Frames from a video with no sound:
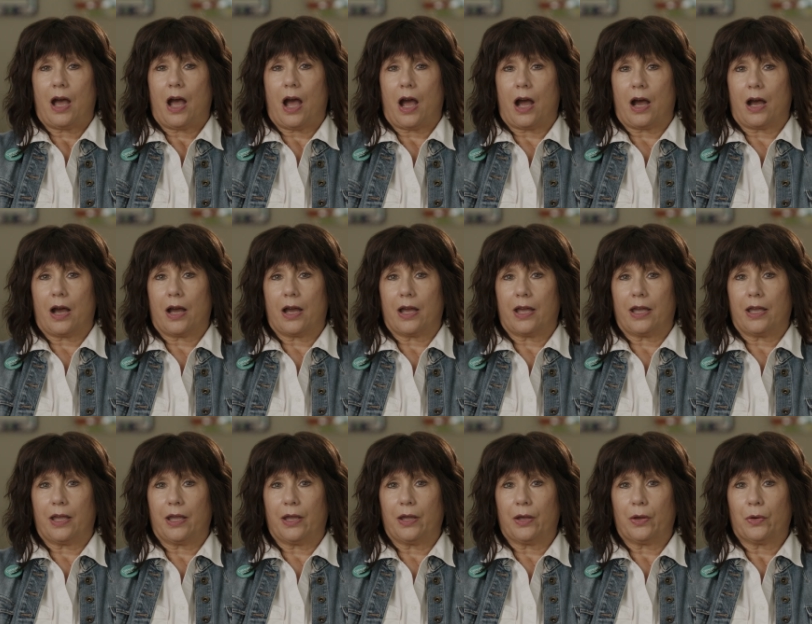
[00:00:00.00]

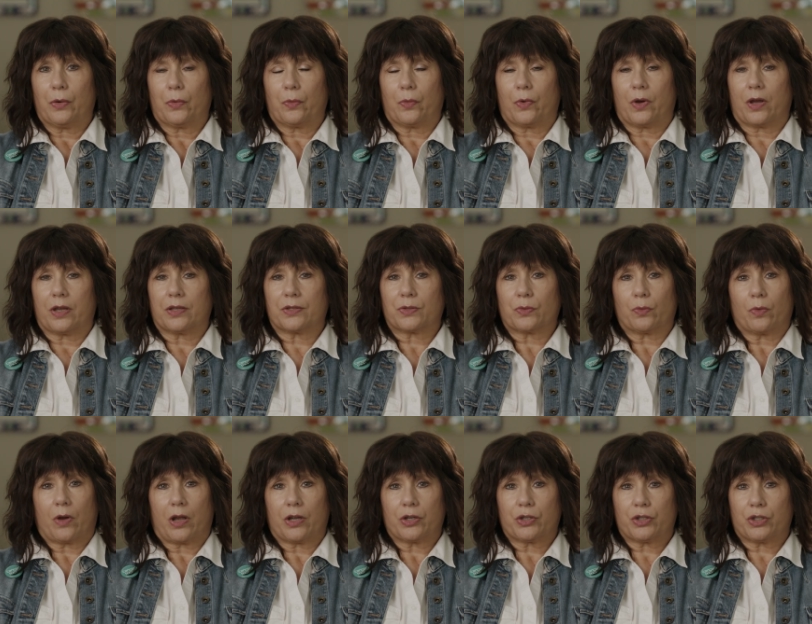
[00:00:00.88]
I was
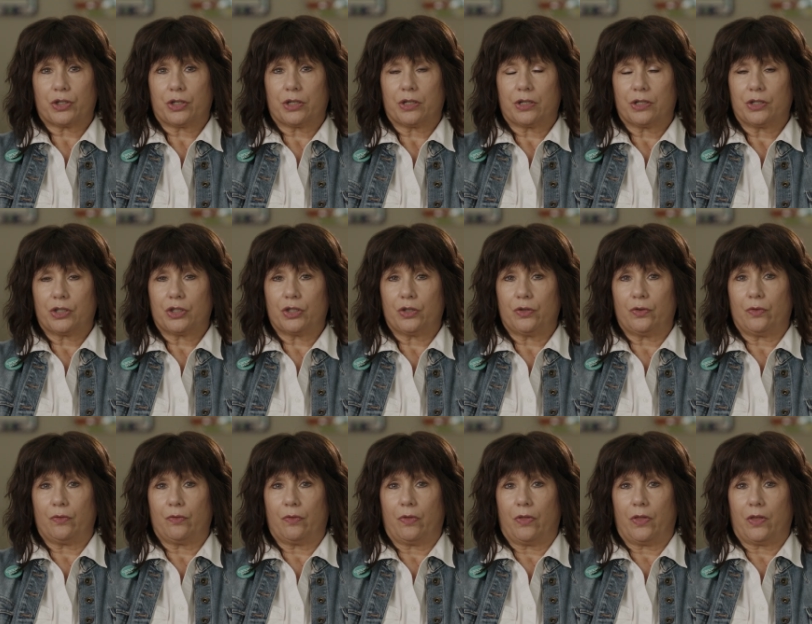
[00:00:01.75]
rushed
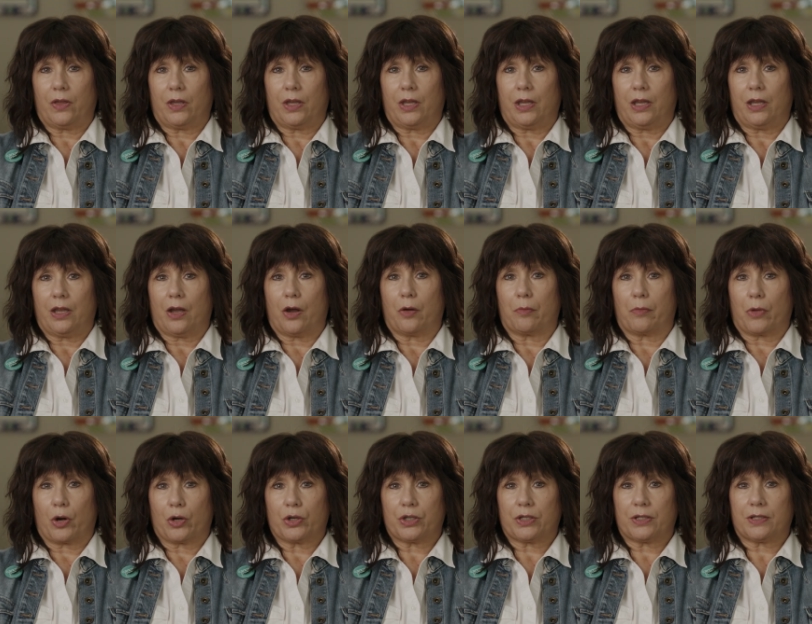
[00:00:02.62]
to the
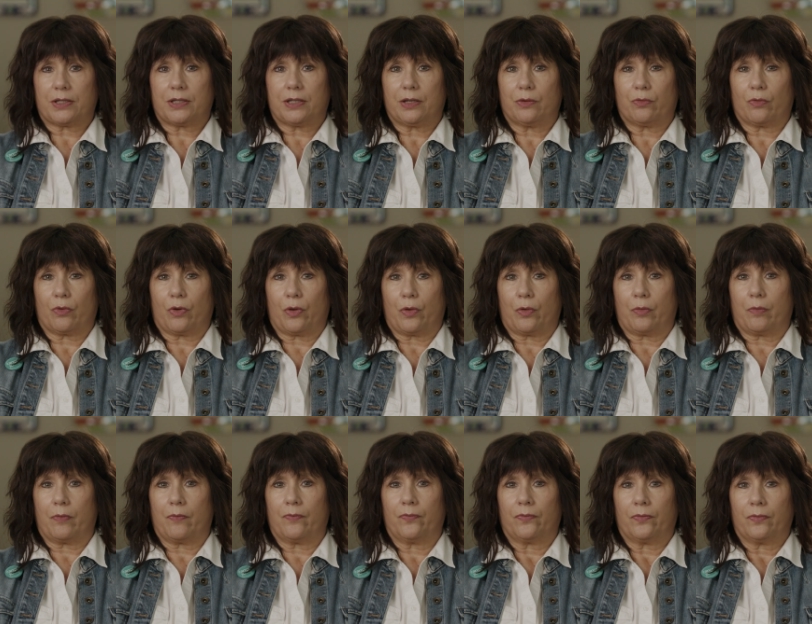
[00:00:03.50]
emergency
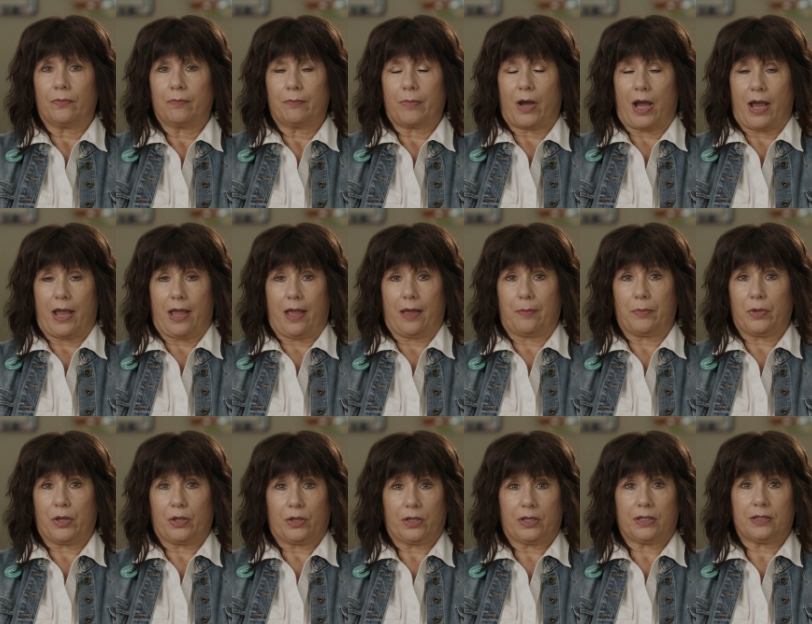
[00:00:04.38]
room by
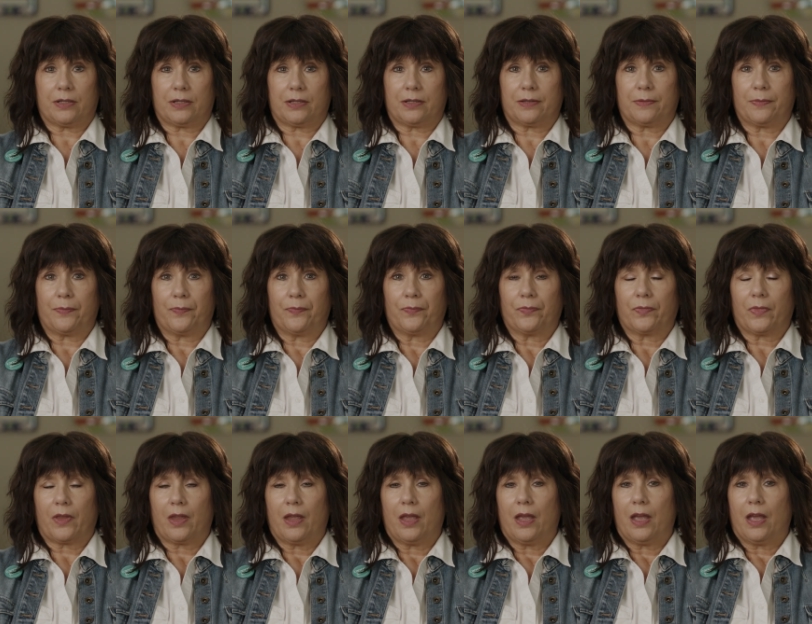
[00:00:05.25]
ambulance
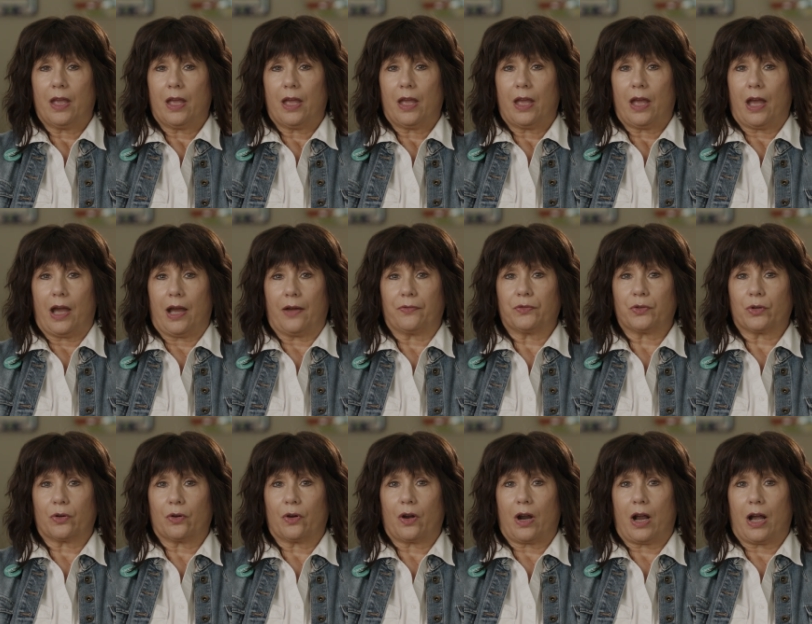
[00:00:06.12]

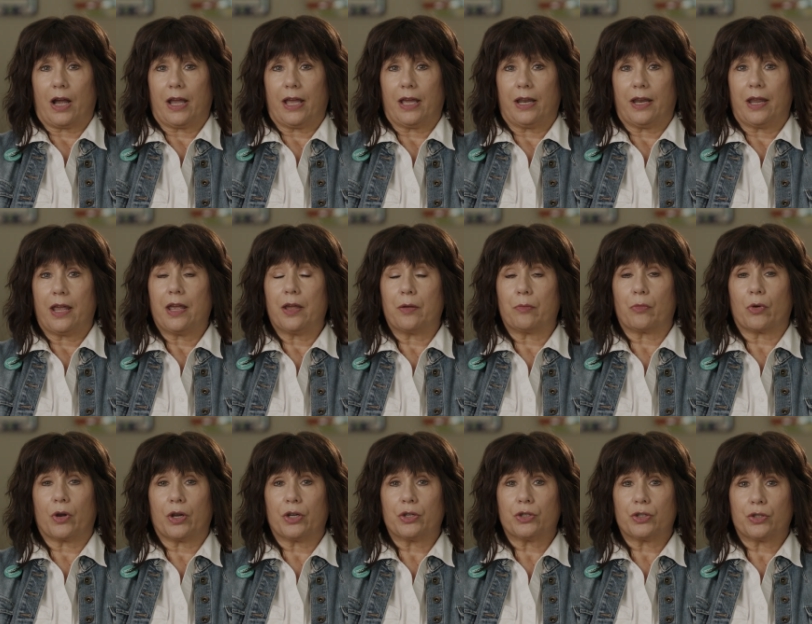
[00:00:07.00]
after I had
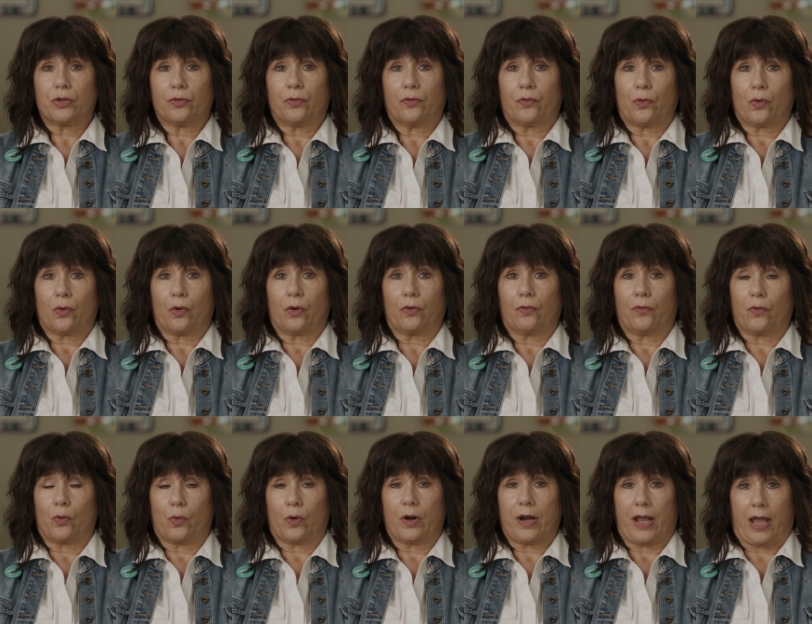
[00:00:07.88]
hemorrhaged for
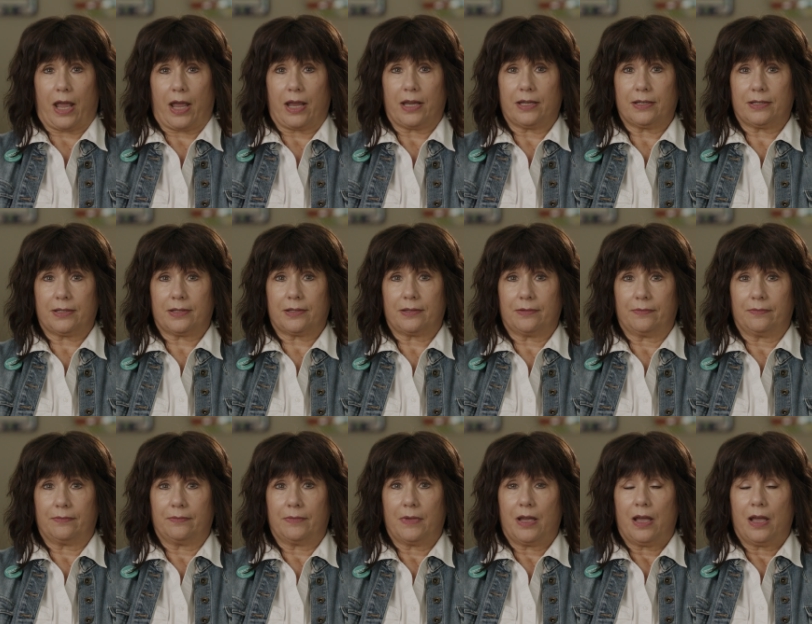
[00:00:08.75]
four days.